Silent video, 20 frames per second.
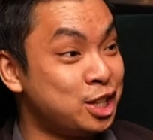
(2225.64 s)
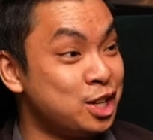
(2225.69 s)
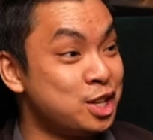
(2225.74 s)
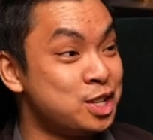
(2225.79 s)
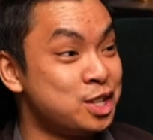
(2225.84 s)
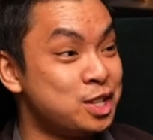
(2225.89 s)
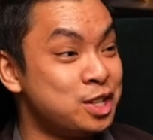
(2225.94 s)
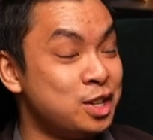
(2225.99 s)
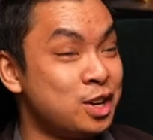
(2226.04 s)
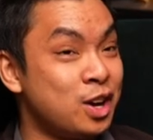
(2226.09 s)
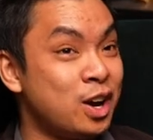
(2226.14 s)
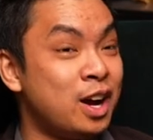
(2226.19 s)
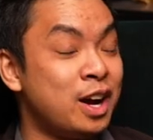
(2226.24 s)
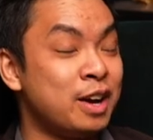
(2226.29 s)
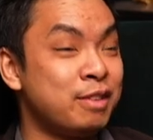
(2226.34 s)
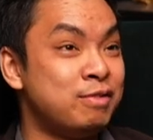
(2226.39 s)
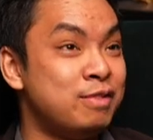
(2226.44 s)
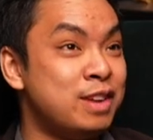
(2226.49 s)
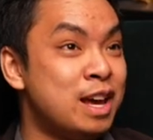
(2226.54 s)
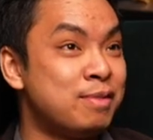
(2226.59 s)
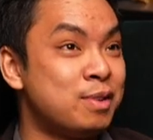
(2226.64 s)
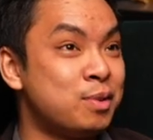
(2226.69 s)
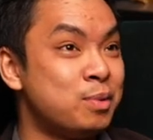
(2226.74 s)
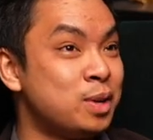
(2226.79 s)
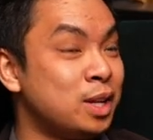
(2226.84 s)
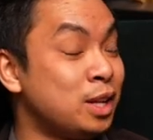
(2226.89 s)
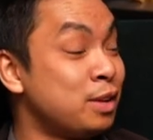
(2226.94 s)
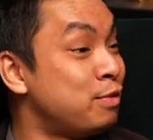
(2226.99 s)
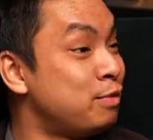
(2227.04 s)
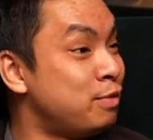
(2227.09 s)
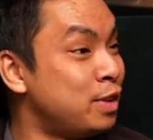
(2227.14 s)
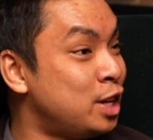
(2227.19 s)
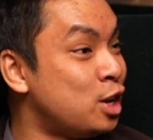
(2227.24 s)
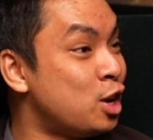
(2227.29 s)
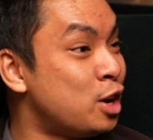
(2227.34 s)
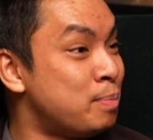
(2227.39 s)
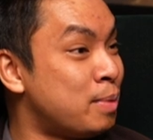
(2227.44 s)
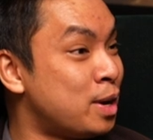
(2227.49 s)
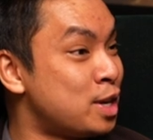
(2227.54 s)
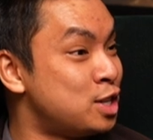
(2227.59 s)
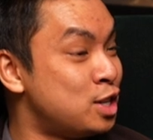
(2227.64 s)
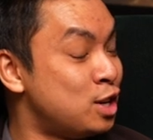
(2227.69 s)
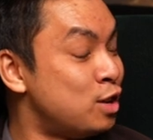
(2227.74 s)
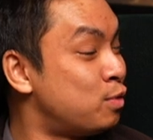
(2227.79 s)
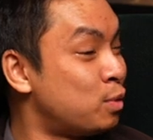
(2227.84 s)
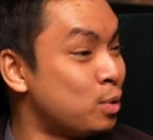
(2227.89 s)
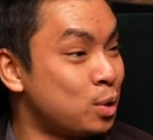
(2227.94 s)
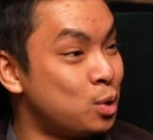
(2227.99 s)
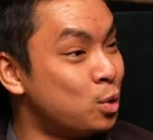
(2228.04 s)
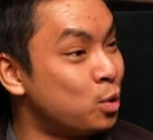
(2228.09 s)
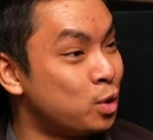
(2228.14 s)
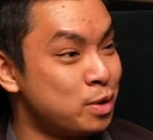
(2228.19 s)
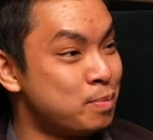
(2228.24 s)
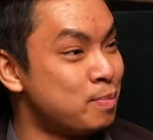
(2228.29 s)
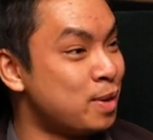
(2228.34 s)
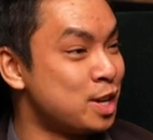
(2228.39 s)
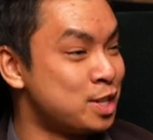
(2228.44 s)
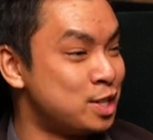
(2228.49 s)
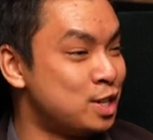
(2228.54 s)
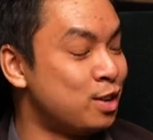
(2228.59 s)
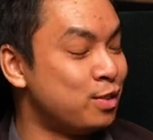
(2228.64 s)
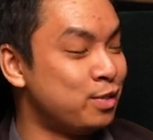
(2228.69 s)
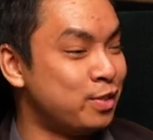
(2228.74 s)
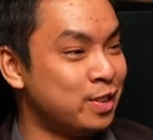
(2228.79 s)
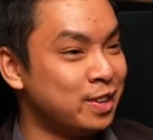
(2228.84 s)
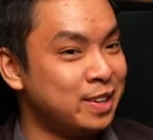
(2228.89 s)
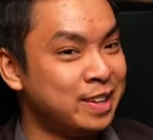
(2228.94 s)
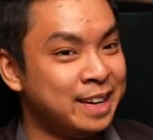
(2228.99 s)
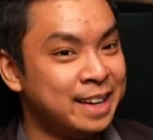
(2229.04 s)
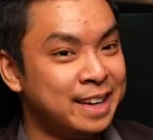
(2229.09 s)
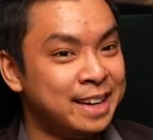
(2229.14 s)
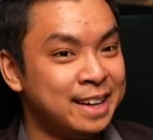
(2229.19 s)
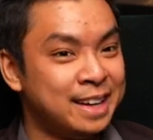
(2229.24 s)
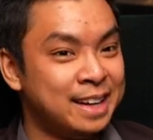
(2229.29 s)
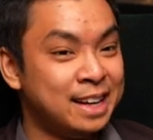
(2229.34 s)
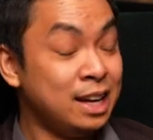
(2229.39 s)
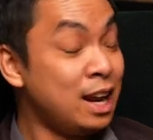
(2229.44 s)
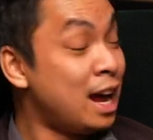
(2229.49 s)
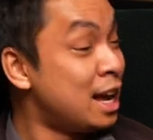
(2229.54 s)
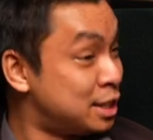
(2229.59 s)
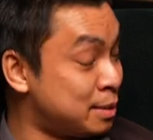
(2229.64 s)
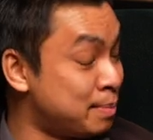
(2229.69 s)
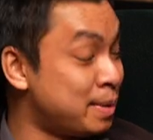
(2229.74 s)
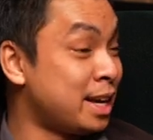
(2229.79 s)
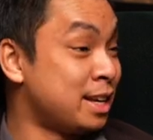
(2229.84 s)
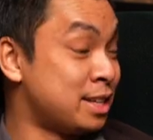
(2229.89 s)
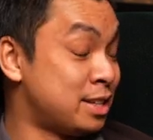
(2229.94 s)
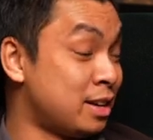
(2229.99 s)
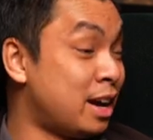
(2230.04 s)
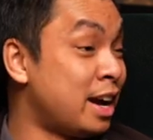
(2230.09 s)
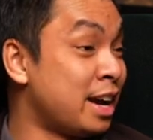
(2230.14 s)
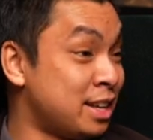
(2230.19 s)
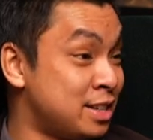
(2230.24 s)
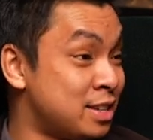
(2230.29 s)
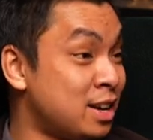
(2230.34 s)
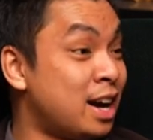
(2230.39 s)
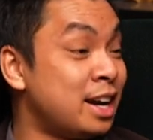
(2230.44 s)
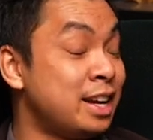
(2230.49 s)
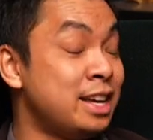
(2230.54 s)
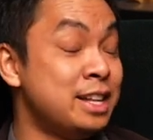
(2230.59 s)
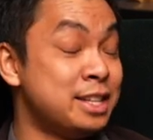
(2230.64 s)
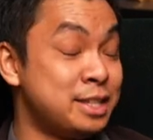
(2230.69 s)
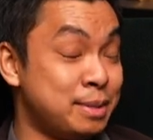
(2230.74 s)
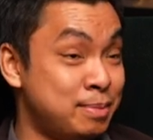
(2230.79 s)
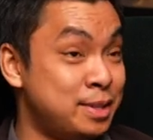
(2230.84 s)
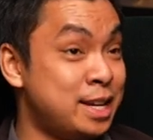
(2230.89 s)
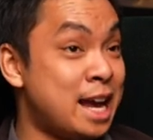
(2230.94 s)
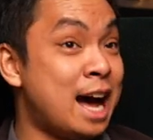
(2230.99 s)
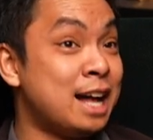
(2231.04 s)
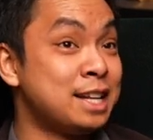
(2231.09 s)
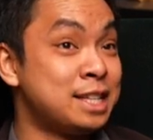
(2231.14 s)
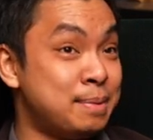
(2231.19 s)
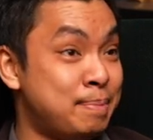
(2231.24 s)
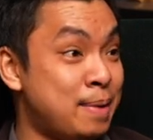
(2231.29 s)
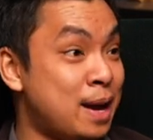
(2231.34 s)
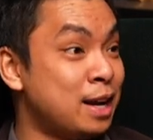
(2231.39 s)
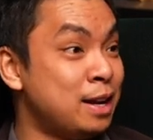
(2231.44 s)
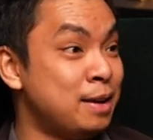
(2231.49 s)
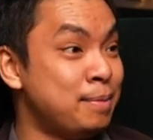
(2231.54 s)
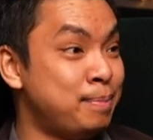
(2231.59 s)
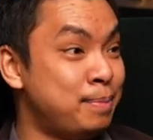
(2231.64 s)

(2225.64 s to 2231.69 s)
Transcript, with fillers: because, you know, I've never really videoed myself or recorded myself. And yeah, I had some anxiety and some doubts about it.